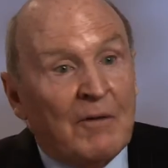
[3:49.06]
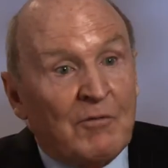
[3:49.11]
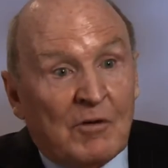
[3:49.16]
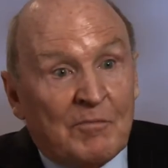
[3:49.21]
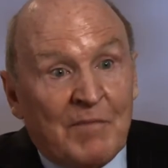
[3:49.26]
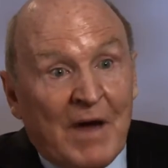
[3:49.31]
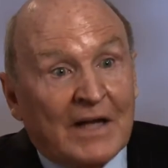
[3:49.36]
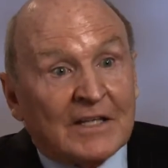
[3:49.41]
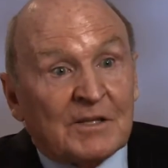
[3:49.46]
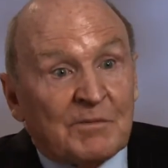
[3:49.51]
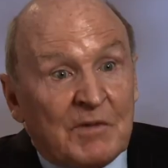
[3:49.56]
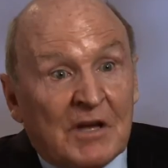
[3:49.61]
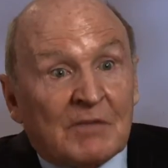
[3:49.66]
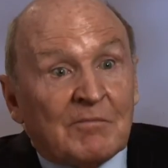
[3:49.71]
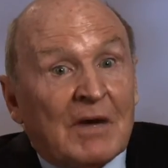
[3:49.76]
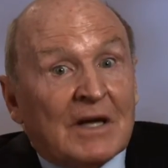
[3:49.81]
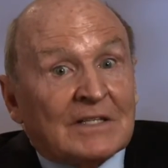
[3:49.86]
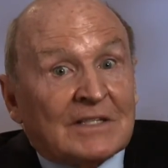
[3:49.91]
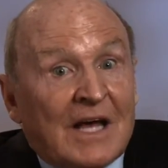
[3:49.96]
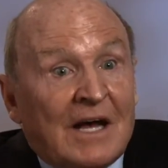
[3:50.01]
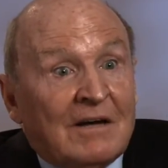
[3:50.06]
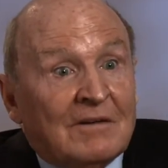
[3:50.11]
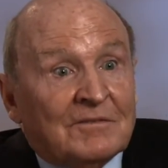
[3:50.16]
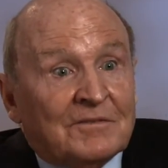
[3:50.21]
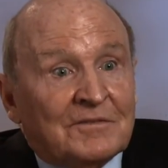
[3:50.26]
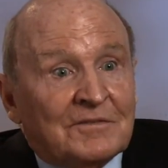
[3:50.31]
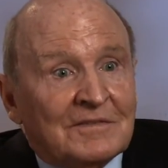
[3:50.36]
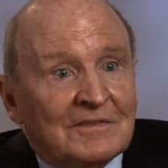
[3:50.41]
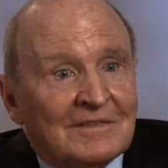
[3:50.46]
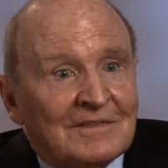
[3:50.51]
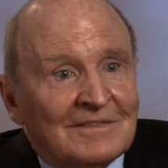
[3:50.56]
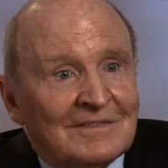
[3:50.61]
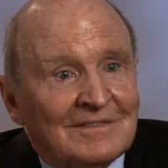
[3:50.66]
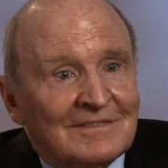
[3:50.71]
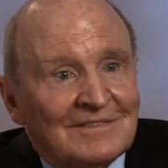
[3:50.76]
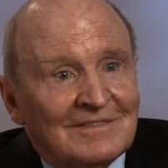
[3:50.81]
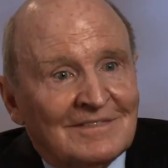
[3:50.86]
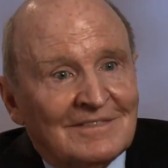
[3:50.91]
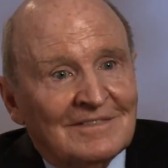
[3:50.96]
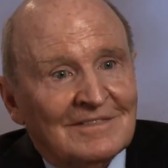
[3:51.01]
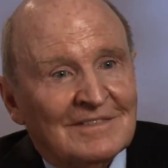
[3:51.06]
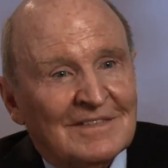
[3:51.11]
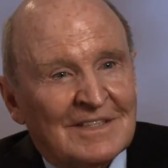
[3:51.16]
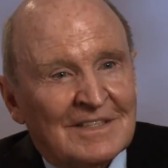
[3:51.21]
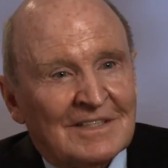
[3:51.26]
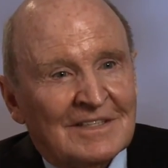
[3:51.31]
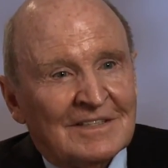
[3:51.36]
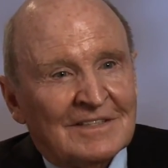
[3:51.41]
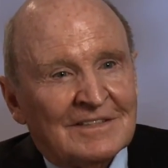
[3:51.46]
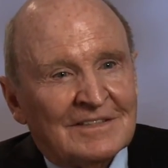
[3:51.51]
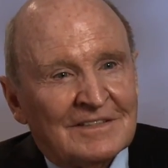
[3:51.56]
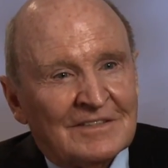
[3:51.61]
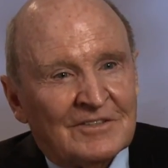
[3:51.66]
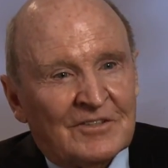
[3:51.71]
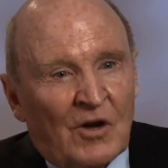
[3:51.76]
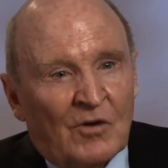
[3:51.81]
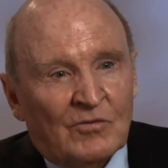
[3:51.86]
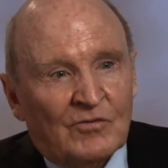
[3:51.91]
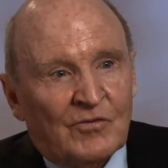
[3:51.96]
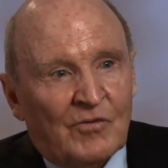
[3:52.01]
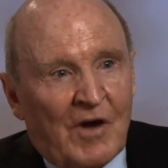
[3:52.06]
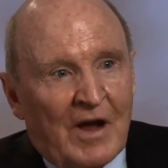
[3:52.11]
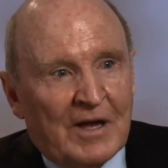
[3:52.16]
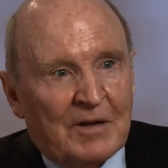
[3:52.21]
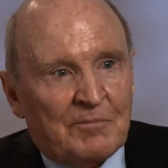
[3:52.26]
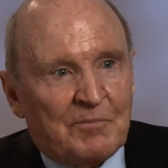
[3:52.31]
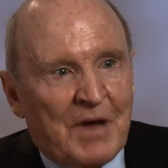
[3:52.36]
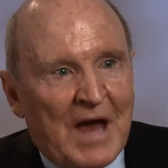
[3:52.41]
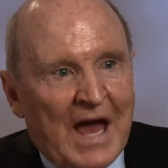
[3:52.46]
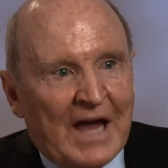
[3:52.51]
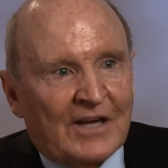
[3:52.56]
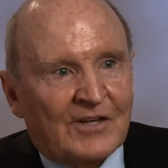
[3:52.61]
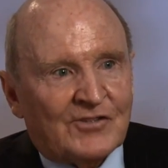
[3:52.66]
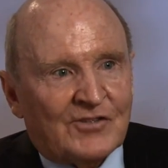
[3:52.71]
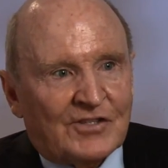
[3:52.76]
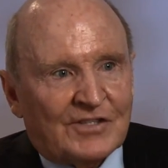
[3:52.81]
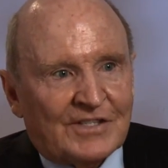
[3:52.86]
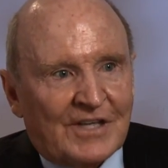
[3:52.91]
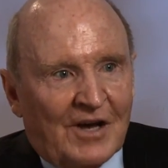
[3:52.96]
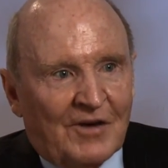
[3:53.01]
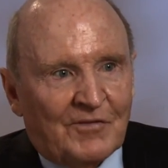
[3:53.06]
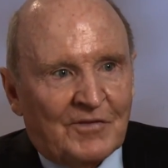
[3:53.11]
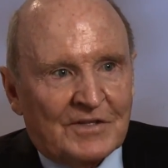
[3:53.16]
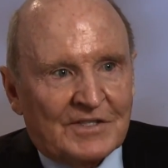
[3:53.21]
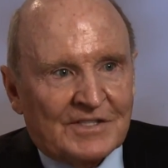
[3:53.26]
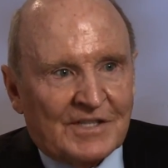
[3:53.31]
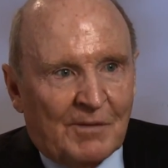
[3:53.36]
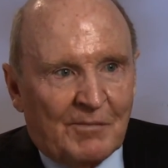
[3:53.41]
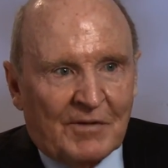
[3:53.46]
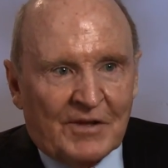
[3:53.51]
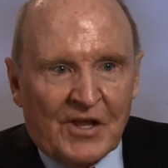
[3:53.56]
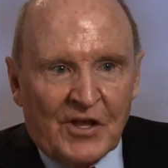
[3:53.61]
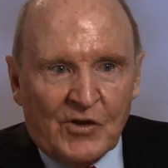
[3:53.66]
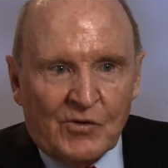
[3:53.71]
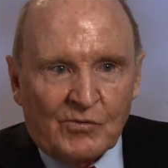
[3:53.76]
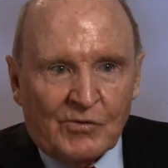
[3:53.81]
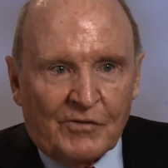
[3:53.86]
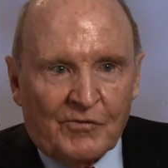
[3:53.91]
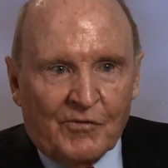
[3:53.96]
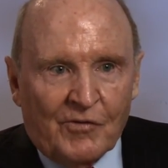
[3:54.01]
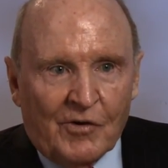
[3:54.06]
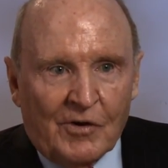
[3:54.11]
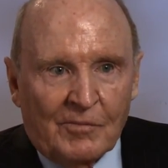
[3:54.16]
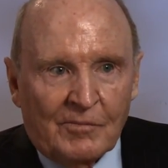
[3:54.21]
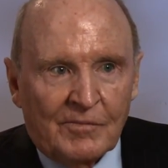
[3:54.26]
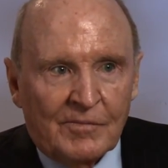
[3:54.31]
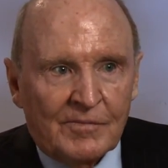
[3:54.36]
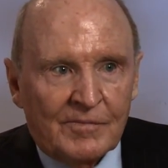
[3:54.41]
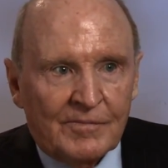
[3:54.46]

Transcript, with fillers: went back to being myself. Don't try and package yourself in some other uniform.